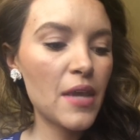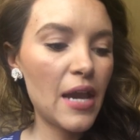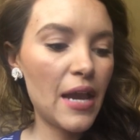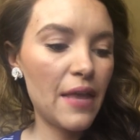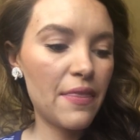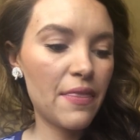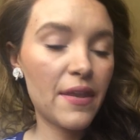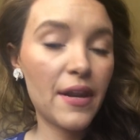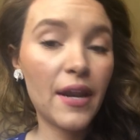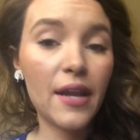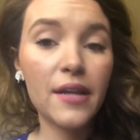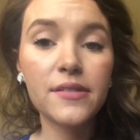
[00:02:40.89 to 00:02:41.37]

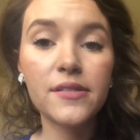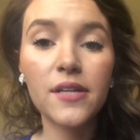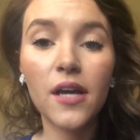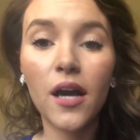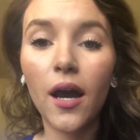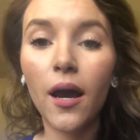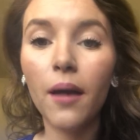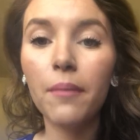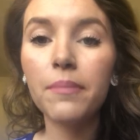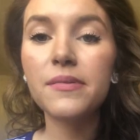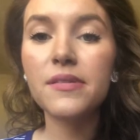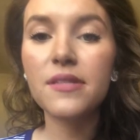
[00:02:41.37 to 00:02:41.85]
And then I
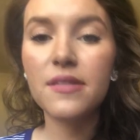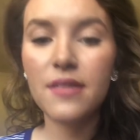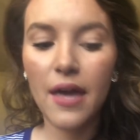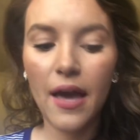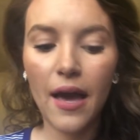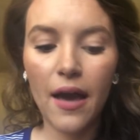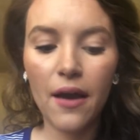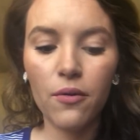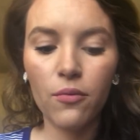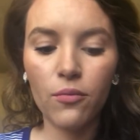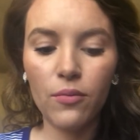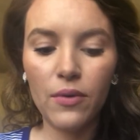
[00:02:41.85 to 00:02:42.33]
topped
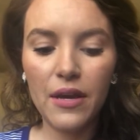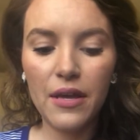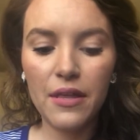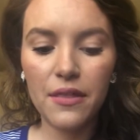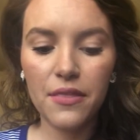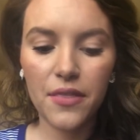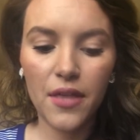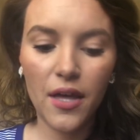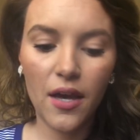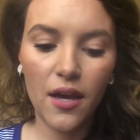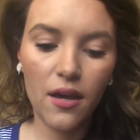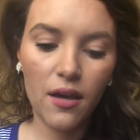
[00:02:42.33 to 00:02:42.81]
that
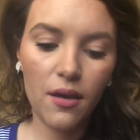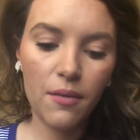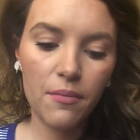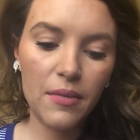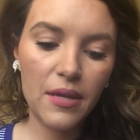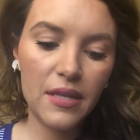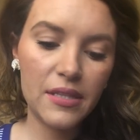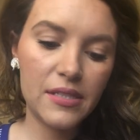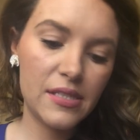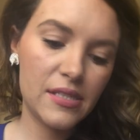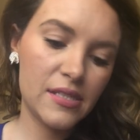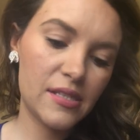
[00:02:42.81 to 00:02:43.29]
with,
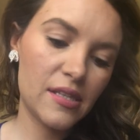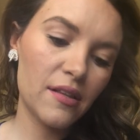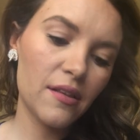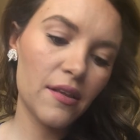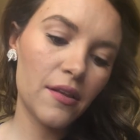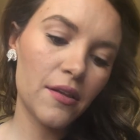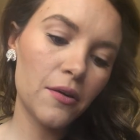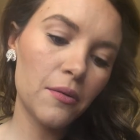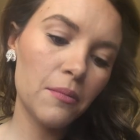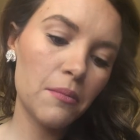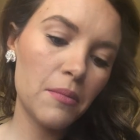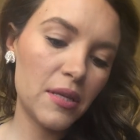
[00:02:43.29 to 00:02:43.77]
this is the
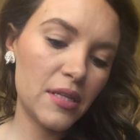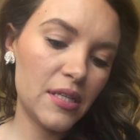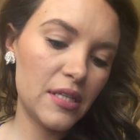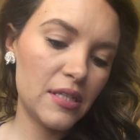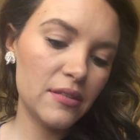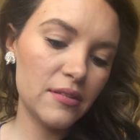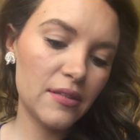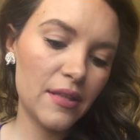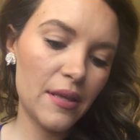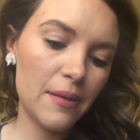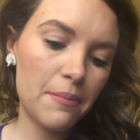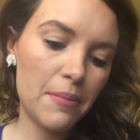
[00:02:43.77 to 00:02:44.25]
little
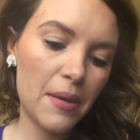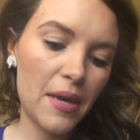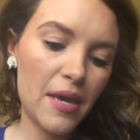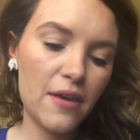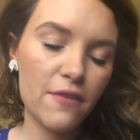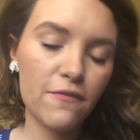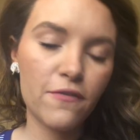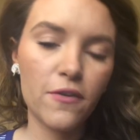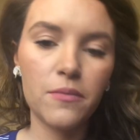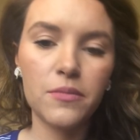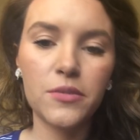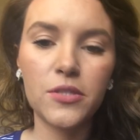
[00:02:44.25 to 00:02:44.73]
mini lip
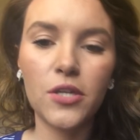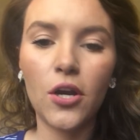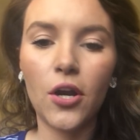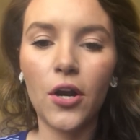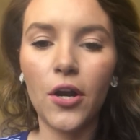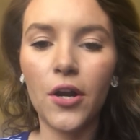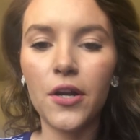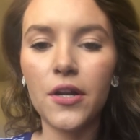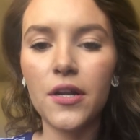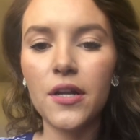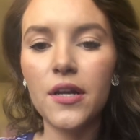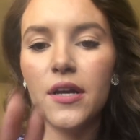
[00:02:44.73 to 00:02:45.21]
paint from
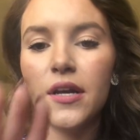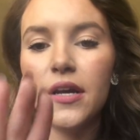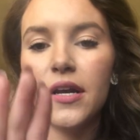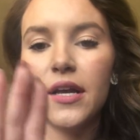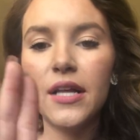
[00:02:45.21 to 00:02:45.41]
Tarte.